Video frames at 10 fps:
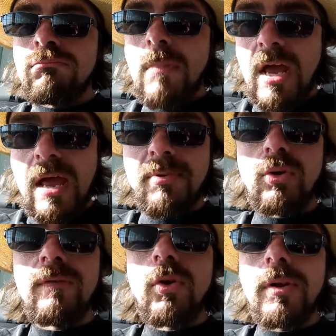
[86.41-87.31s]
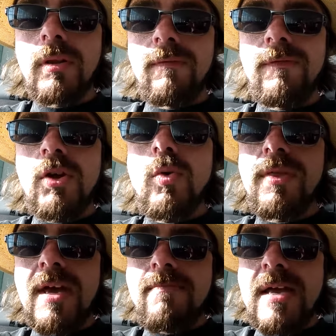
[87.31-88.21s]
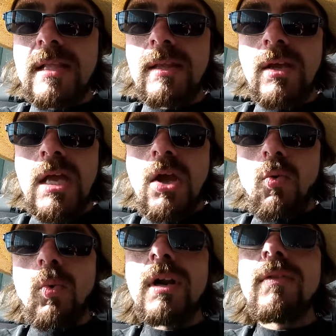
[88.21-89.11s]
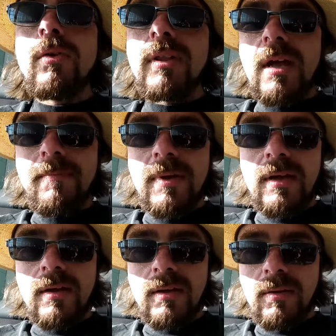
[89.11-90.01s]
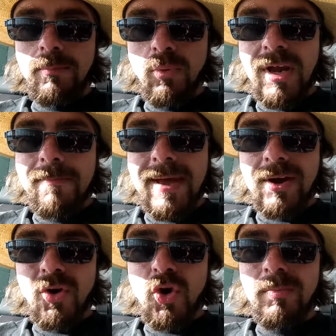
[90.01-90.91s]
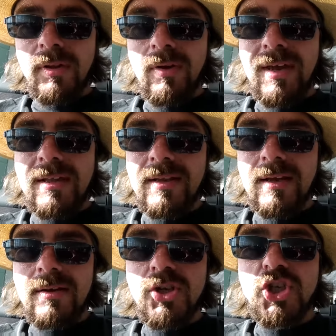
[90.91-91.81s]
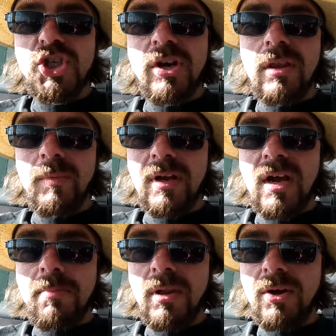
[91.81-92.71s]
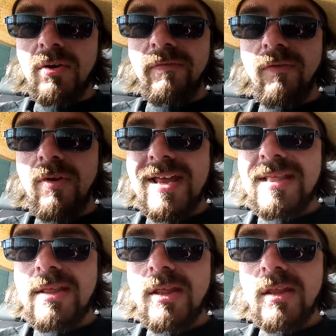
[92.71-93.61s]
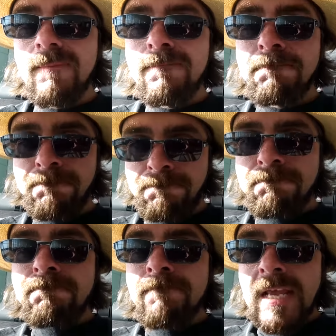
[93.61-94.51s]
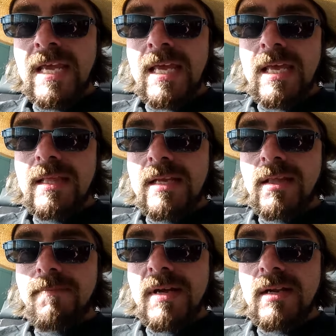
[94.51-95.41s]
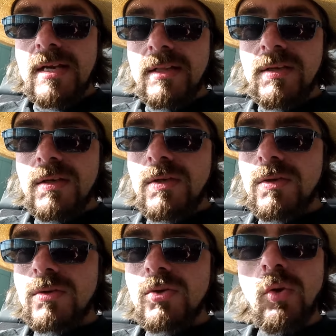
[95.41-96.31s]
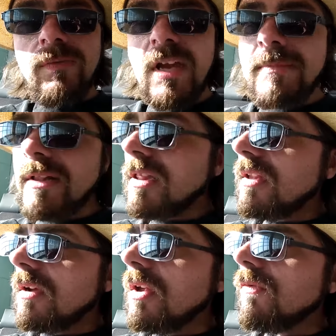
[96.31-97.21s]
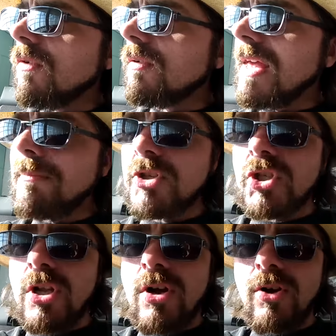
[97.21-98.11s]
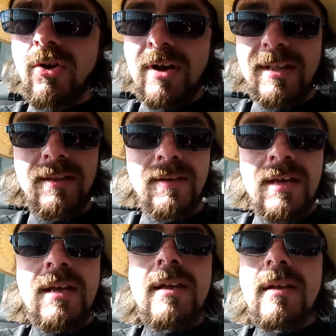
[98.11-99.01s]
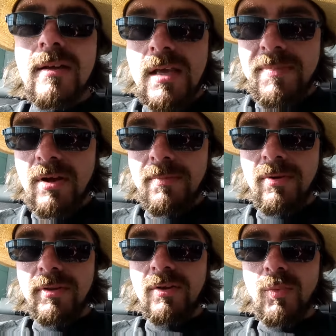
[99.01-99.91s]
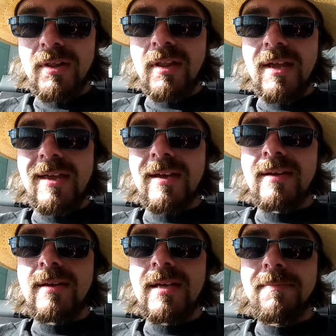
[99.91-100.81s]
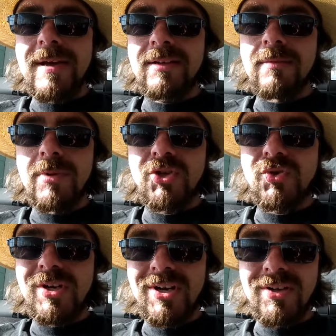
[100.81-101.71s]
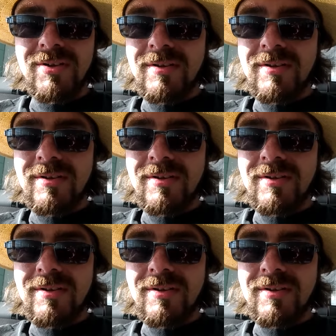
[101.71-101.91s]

I happen to have noticed a few of them, and one of those I'm uh, bringing back home so I can uh, share them with a couple of good friends. And that's about it. Hopefully I'm not stuck here for that much longer and keep y'all posted once I uh, get back to Montreal.